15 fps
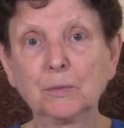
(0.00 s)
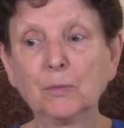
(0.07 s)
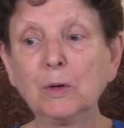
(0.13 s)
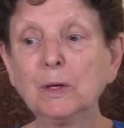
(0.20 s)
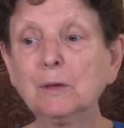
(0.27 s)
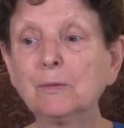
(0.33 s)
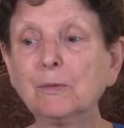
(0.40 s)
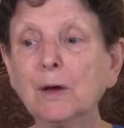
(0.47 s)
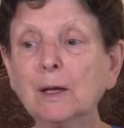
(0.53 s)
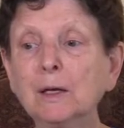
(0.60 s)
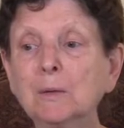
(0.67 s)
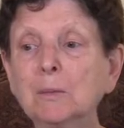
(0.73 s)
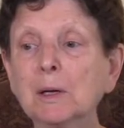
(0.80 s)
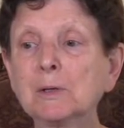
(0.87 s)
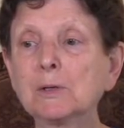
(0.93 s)

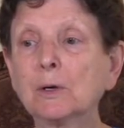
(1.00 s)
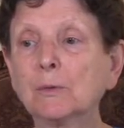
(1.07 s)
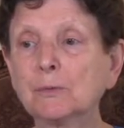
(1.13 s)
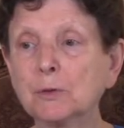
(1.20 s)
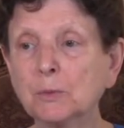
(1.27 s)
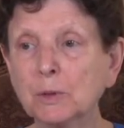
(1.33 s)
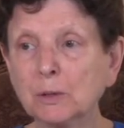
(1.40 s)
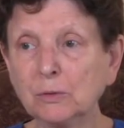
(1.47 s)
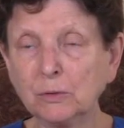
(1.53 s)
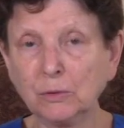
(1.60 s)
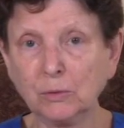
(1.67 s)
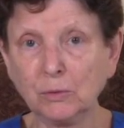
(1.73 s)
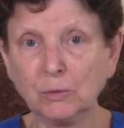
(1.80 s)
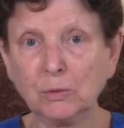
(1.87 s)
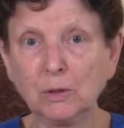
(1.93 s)
redefining myself to
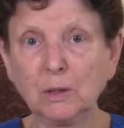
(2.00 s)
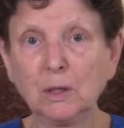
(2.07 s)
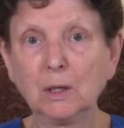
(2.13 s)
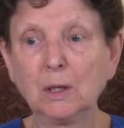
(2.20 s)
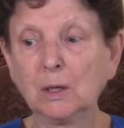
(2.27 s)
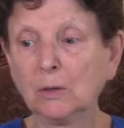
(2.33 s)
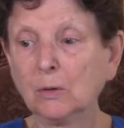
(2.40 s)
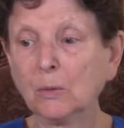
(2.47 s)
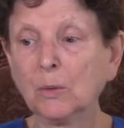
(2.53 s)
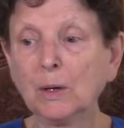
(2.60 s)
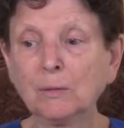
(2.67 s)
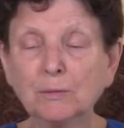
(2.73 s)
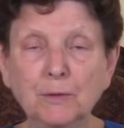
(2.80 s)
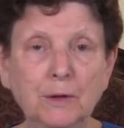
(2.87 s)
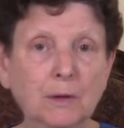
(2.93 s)
include your
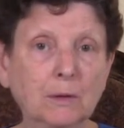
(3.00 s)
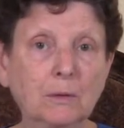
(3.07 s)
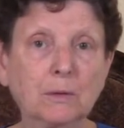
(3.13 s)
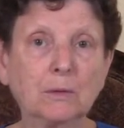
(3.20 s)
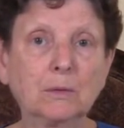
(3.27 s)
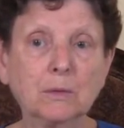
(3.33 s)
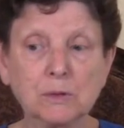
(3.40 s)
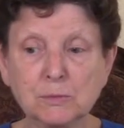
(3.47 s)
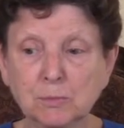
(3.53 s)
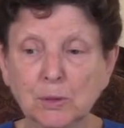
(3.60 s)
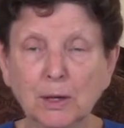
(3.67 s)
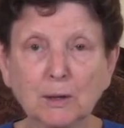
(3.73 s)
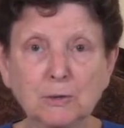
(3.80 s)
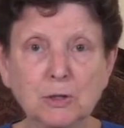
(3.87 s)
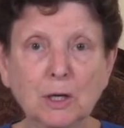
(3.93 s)
welfare, this
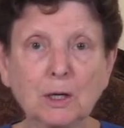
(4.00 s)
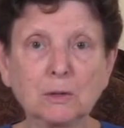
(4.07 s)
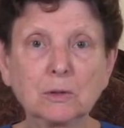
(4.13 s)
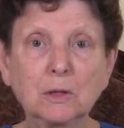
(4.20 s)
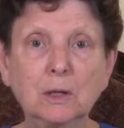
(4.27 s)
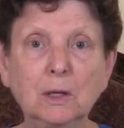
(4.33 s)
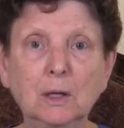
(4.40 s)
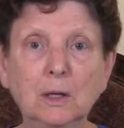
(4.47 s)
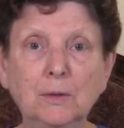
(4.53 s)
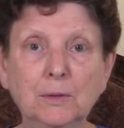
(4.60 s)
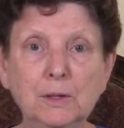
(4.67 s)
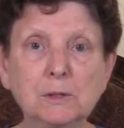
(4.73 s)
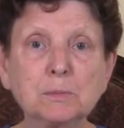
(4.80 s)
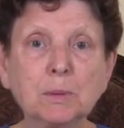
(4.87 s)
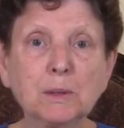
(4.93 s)
project,
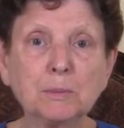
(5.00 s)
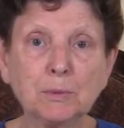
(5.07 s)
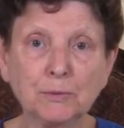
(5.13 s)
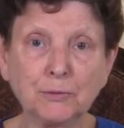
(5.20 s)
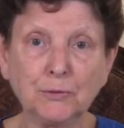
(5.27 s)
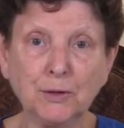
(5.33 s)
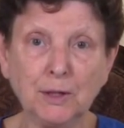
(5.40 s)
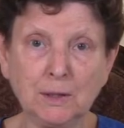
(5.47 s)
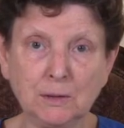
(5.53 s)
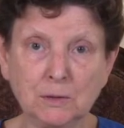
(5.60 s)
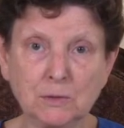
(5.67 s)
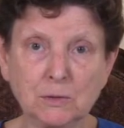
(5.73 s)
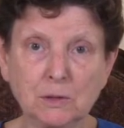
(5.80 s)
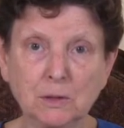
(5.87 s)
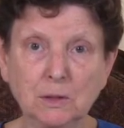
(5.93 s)
these people's
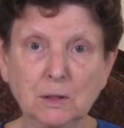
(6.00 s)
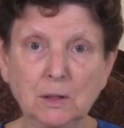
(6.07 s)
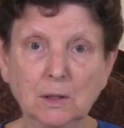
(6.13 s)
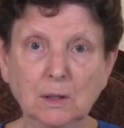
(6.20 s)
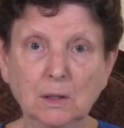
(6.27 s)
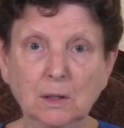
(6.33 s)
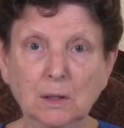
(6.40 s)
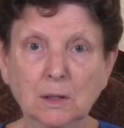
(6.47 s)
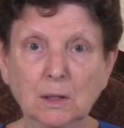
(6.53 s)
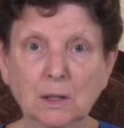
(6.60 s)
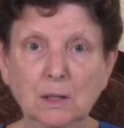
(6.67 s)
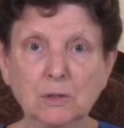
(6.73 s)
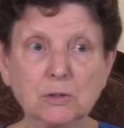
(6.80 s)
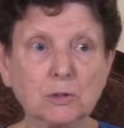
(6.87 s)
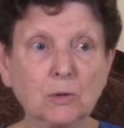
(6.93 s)
needs.
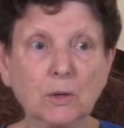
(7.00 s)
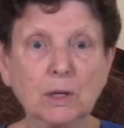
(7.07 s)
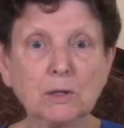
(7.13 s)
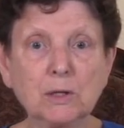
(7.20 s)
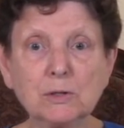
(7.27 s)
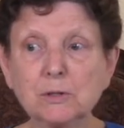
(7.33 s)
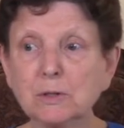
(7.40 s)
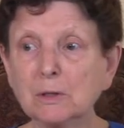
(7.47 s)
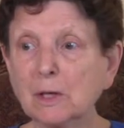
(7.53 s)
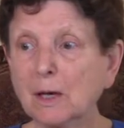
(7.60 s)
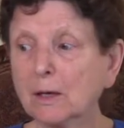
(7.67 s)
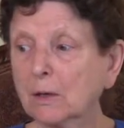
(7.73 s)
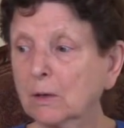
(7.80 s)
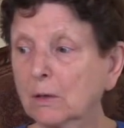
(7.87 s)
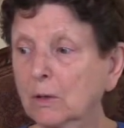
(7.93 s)
And so it isn't
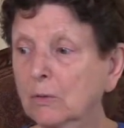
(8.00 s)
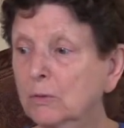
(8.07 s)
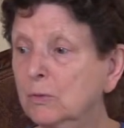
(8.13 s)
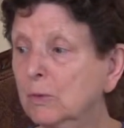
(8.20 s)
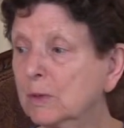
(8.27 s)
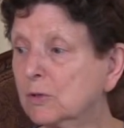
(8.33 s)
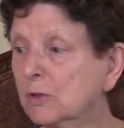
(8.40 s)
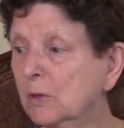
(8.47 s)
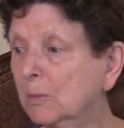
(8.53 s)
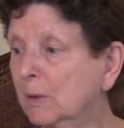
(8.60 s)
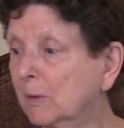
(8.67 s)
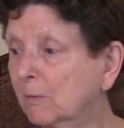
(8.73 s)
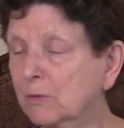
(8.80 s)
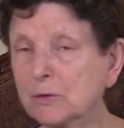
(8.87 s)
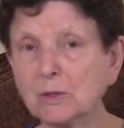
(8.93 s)
like you're doing
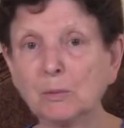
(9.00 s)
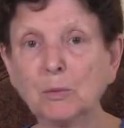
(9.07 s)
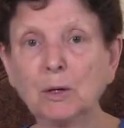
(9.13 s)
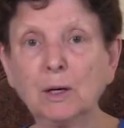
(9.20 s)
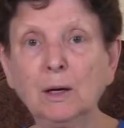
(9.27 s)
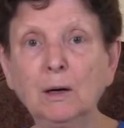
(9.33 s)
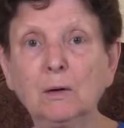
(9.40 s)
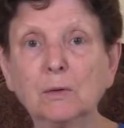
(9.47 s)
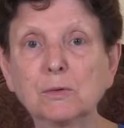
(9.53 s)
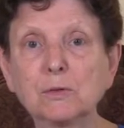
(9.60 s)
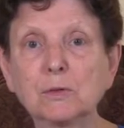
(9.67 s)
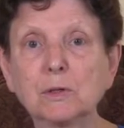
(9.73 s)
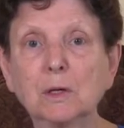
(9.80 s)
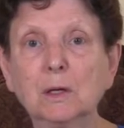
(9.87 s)
something for someone else.